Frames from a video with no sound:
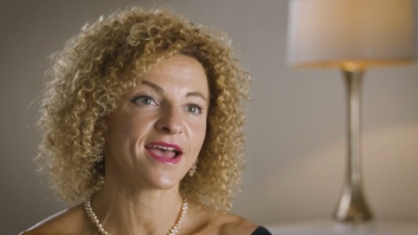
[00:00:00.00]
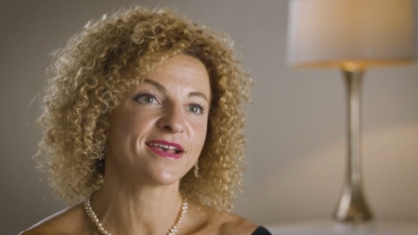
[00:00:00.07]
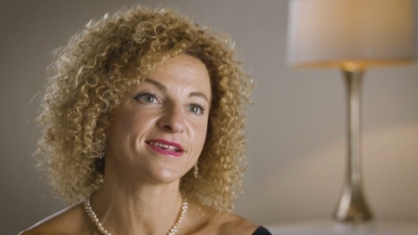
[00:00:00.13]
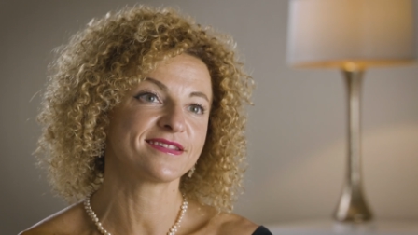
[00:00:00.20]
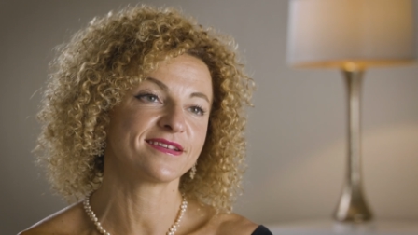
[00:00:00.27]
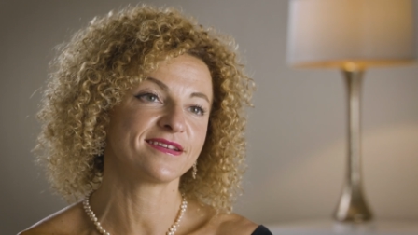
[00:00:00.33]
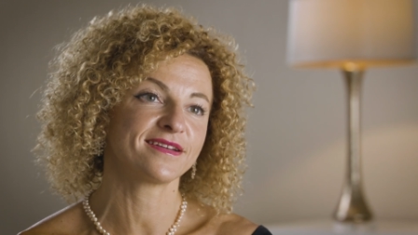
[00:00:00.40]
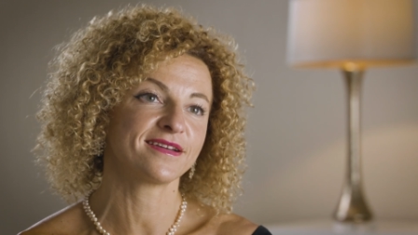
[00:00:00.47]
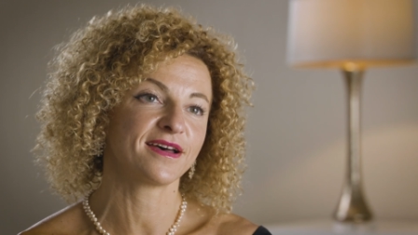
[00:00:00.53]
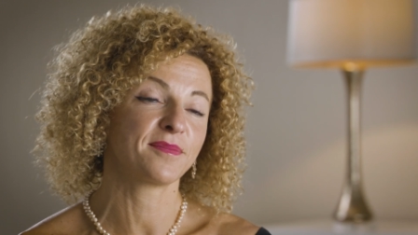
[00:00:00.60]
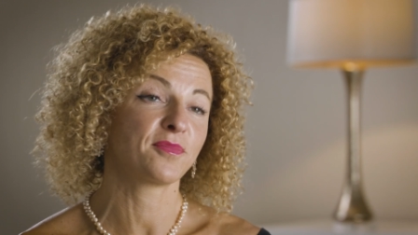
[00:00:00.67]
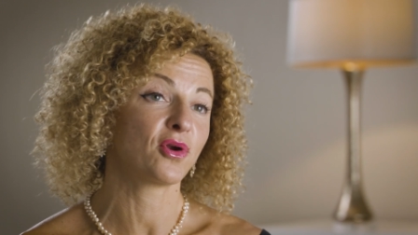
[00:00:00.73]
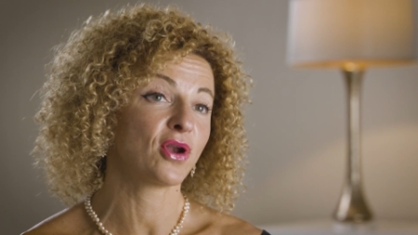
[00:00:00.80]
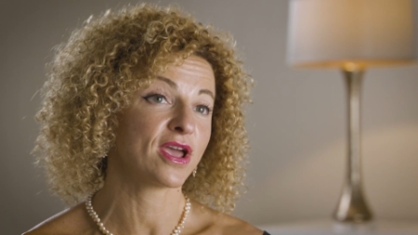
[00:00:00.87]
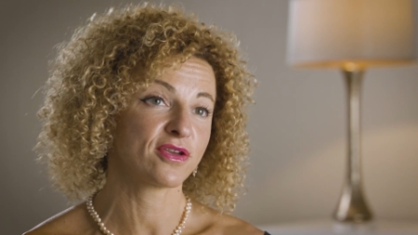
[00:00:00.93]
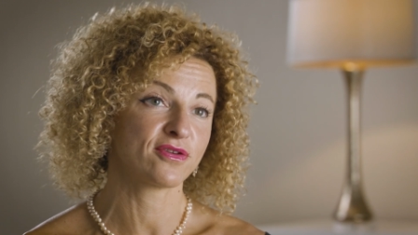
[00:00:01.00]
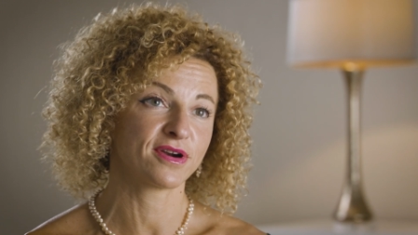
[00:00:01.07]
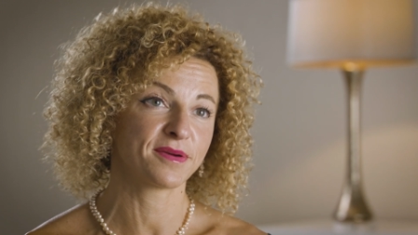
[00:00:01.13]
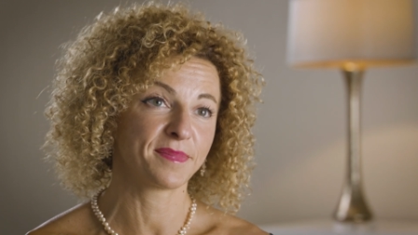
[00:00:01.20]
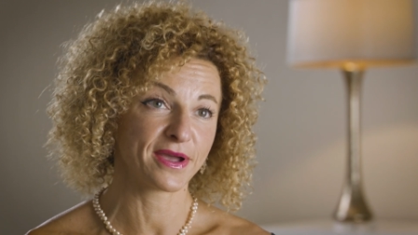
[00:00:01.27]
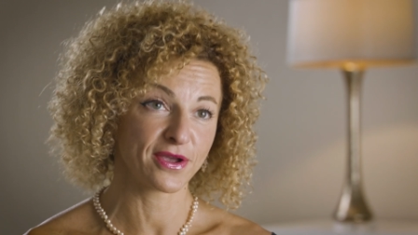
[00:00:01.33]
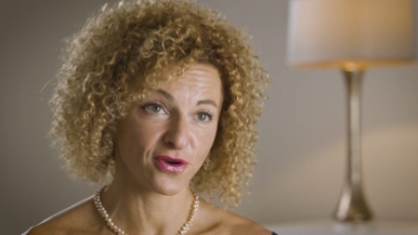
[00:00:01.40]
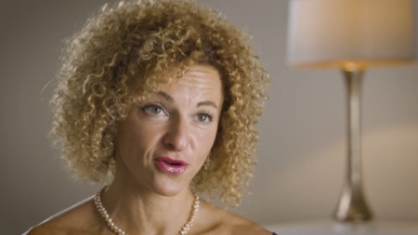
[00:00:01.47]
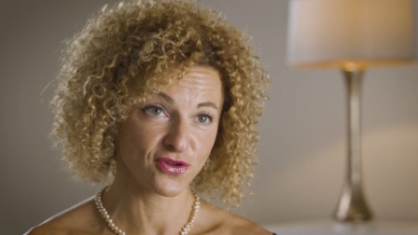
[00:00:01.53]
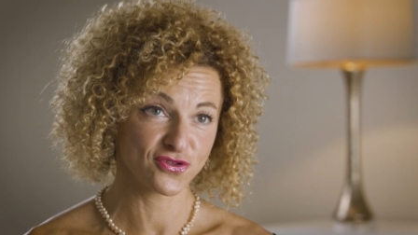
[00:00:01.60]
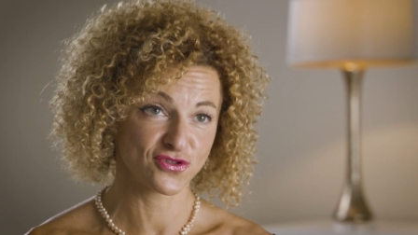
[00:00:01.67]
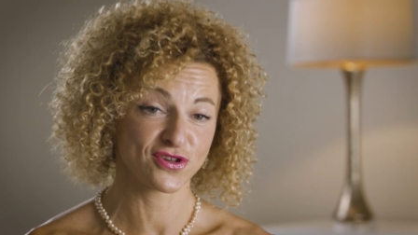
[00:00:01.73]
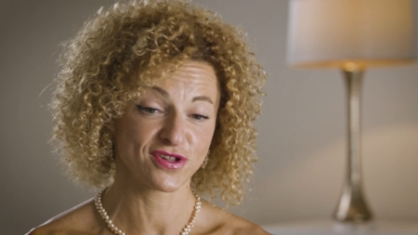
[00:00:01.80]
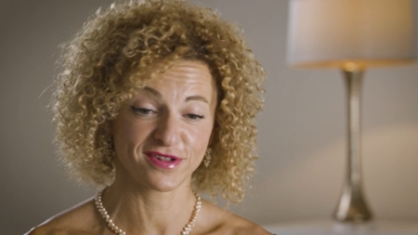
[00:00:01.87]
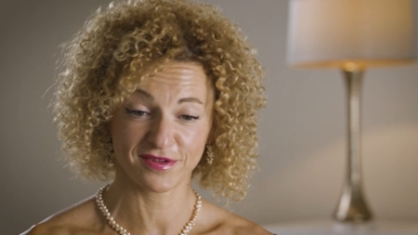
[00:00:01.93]
as a, a, molecular
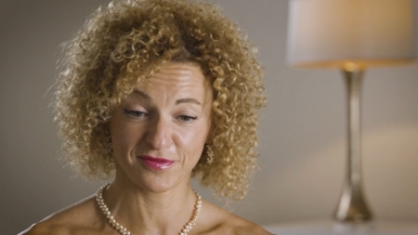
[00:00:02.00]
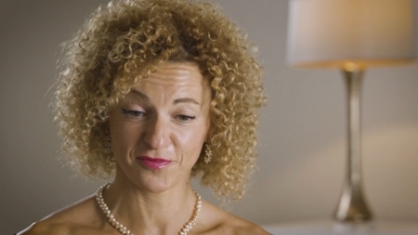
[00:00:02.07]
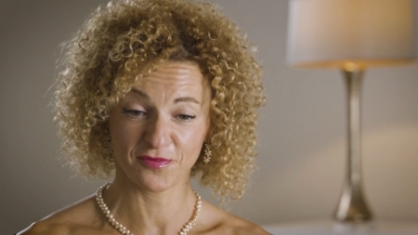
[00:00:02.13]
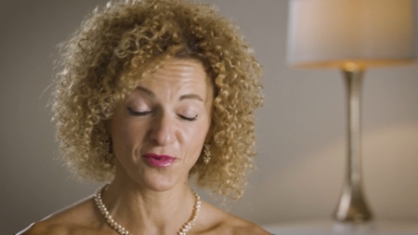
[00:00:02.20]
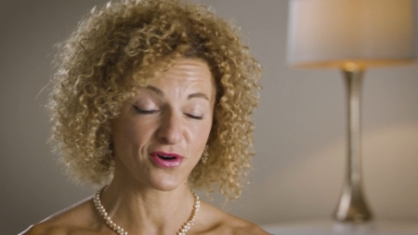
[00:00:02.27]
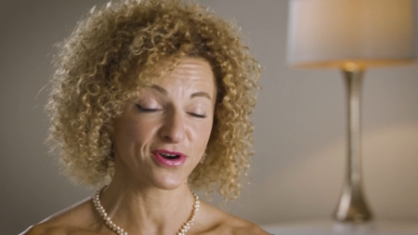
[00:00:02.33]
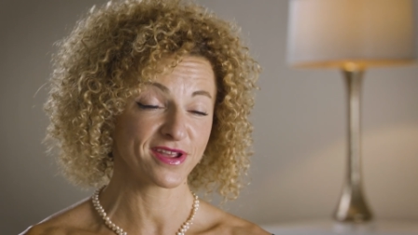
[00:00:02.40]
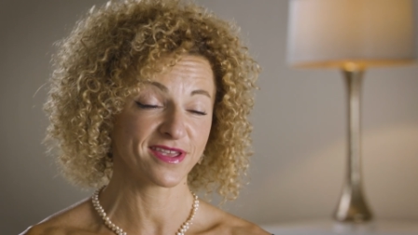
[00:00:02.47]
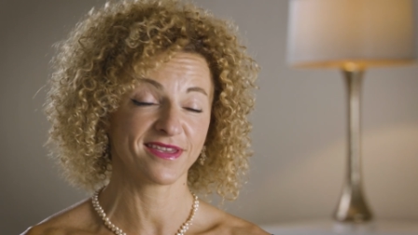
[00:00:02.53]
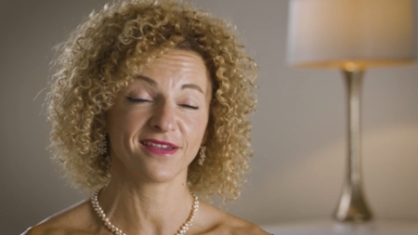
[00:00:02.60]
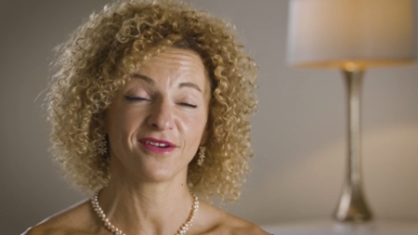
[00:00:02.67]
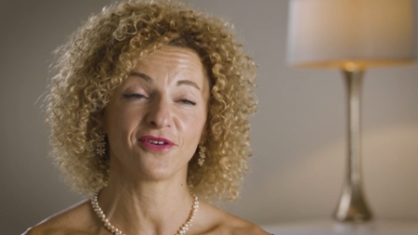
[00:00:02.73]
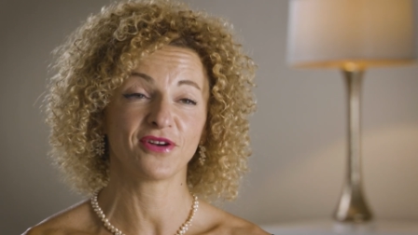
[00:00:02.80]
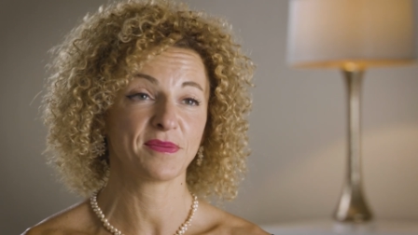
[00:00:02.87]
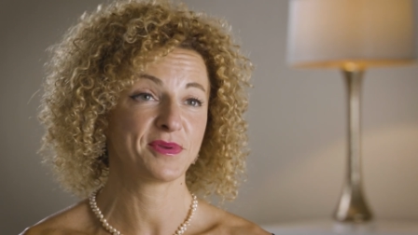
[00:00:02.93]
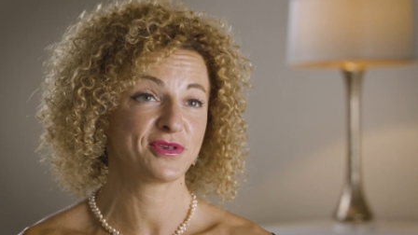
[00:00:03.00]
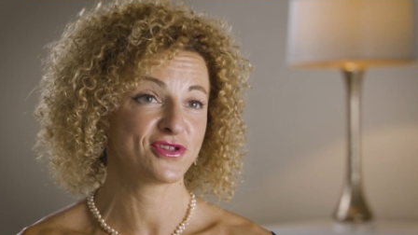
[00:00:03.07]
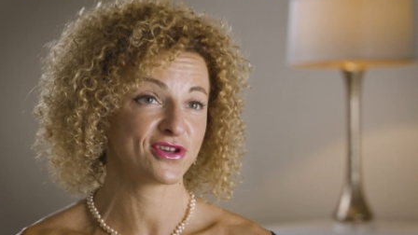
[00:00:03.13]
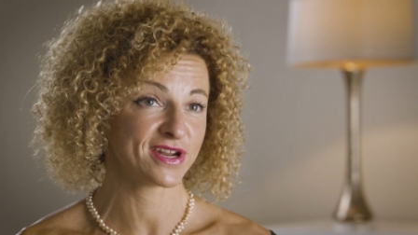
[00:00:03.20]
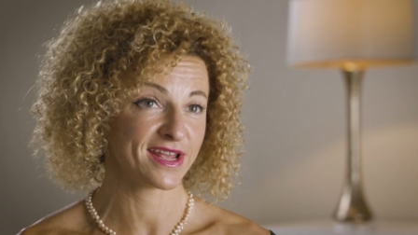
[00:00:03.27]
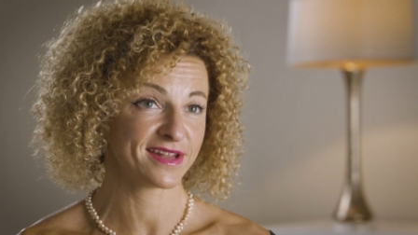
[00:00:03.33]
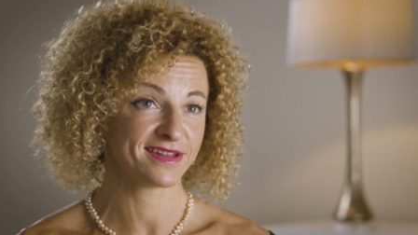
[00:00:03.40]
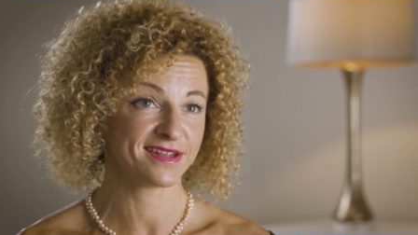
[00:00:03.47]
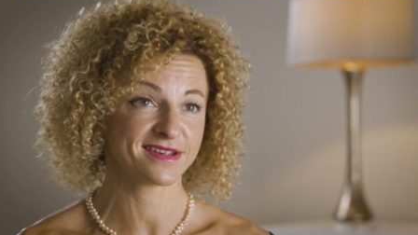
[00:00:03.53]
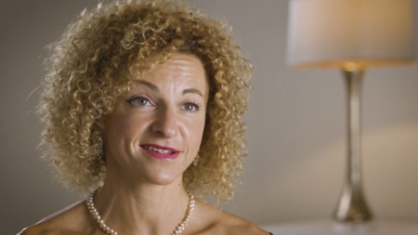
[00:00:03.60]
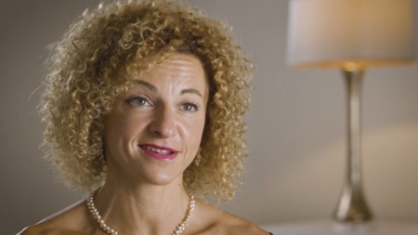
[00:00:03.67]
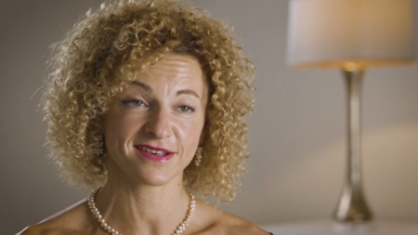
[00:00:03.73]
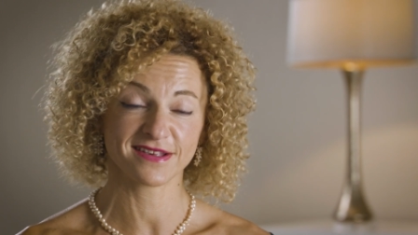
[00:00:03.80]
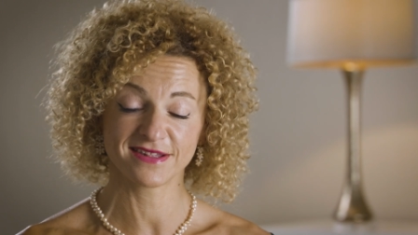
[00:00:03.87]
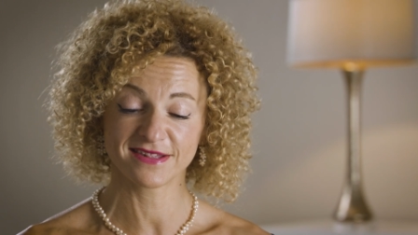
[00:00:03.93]
biologist working on epigenetics,